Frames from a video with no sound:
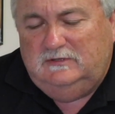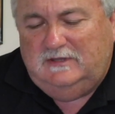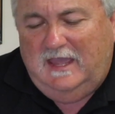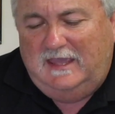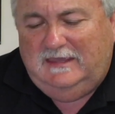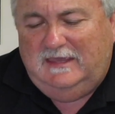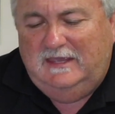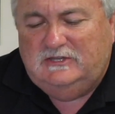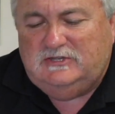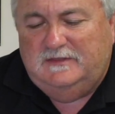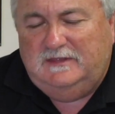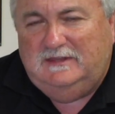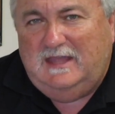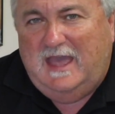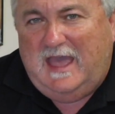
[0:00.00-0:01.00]
take each of
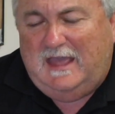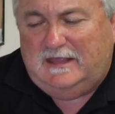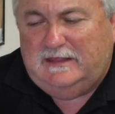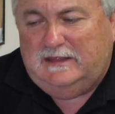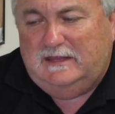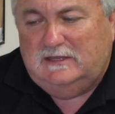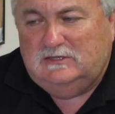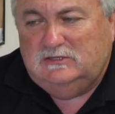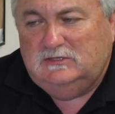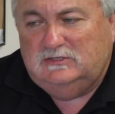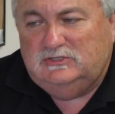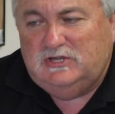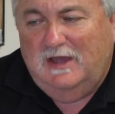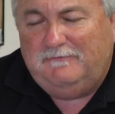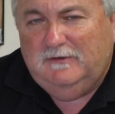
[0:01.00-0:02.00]
the decks,
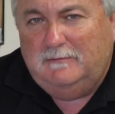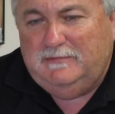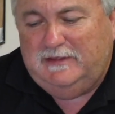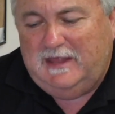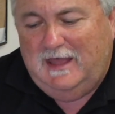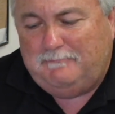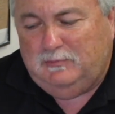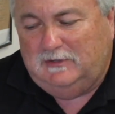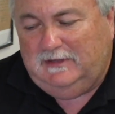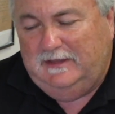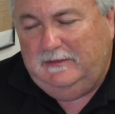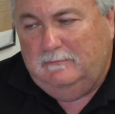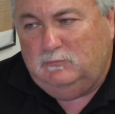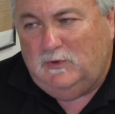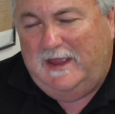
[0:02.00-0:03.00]
shuffle them
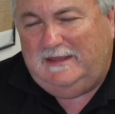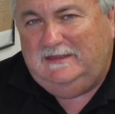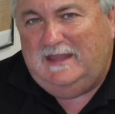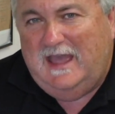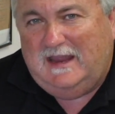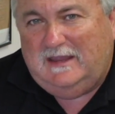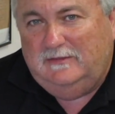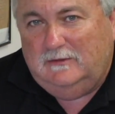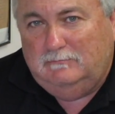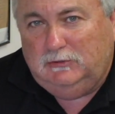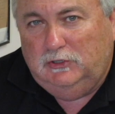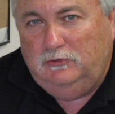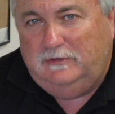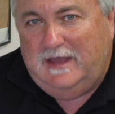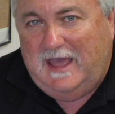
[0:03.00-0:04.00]
separately, the red deck and the
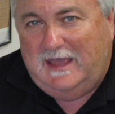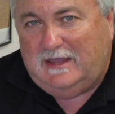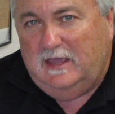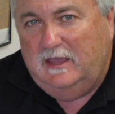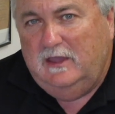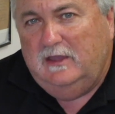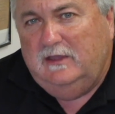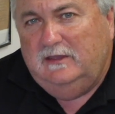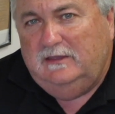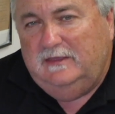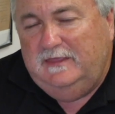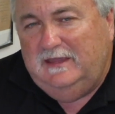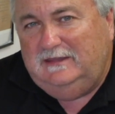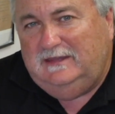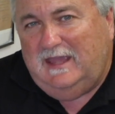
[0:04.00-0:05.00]
blue deck.
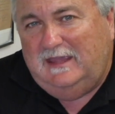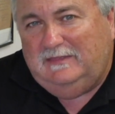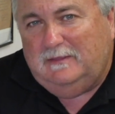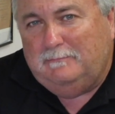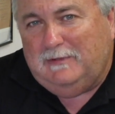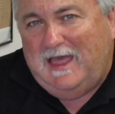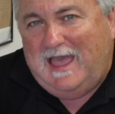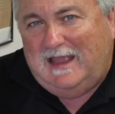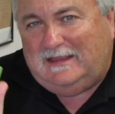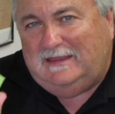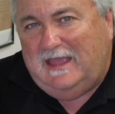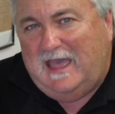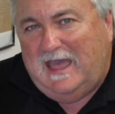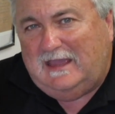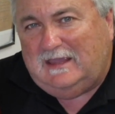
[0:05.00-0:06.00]
You then take the black
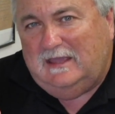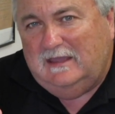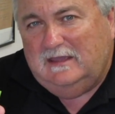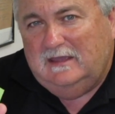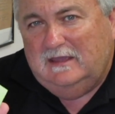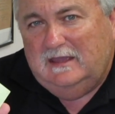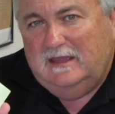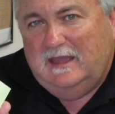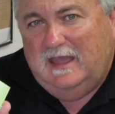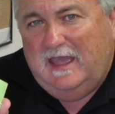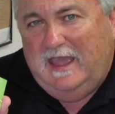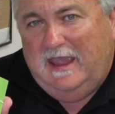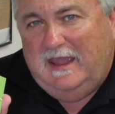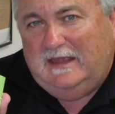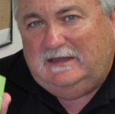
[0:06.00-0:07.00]
deck
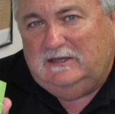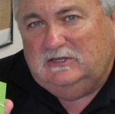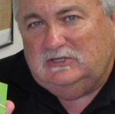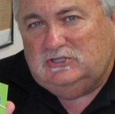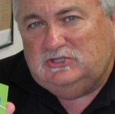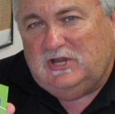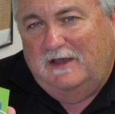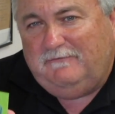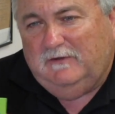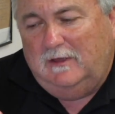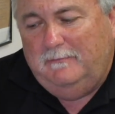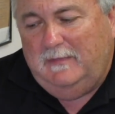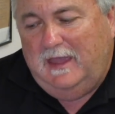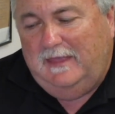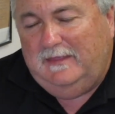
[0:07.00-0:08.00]
and shuffle
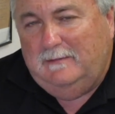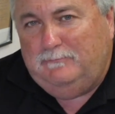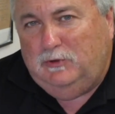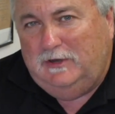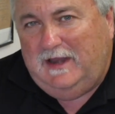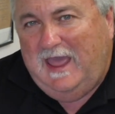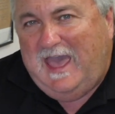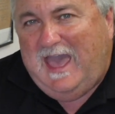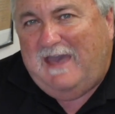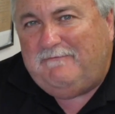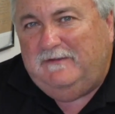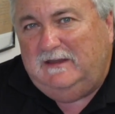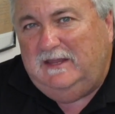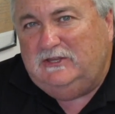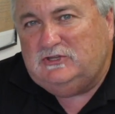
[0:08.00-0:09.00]
them, and then put
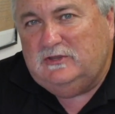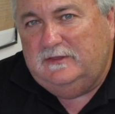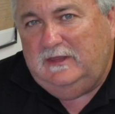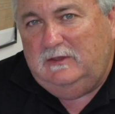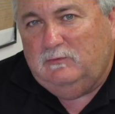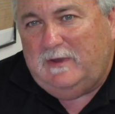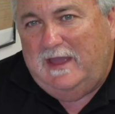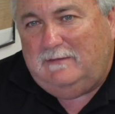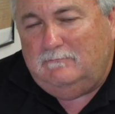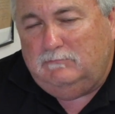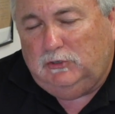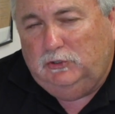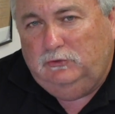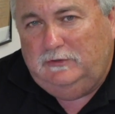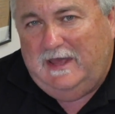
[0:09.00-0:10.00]
half in each of the red and
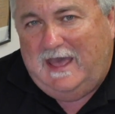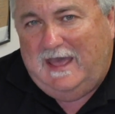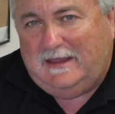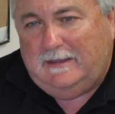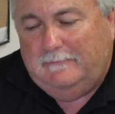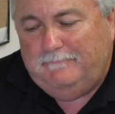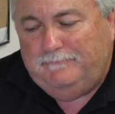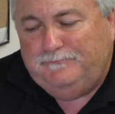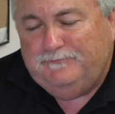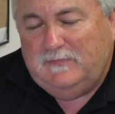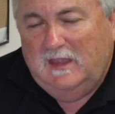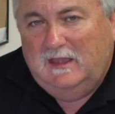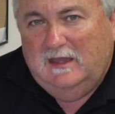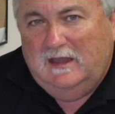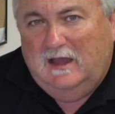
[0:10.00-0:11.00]
blue deck.
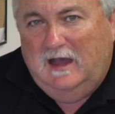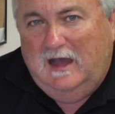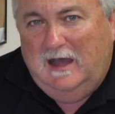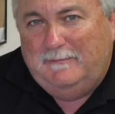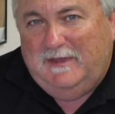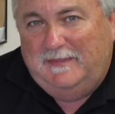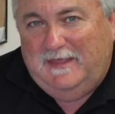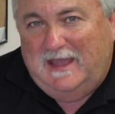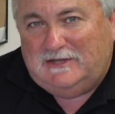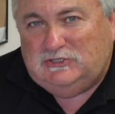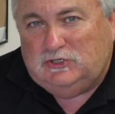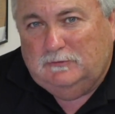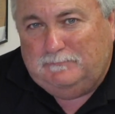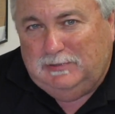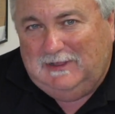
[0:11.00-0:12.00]
And
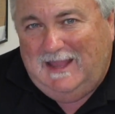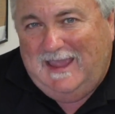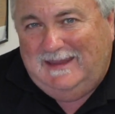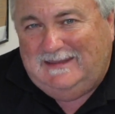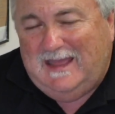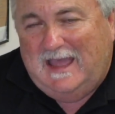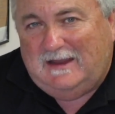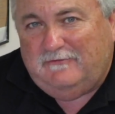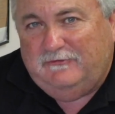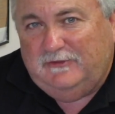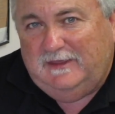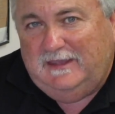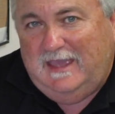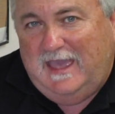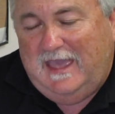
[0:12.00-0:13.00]
that's your play deck for
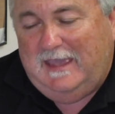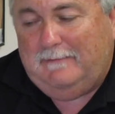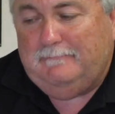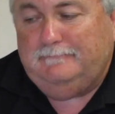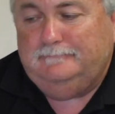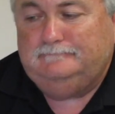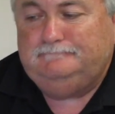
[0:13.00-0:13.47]
the game.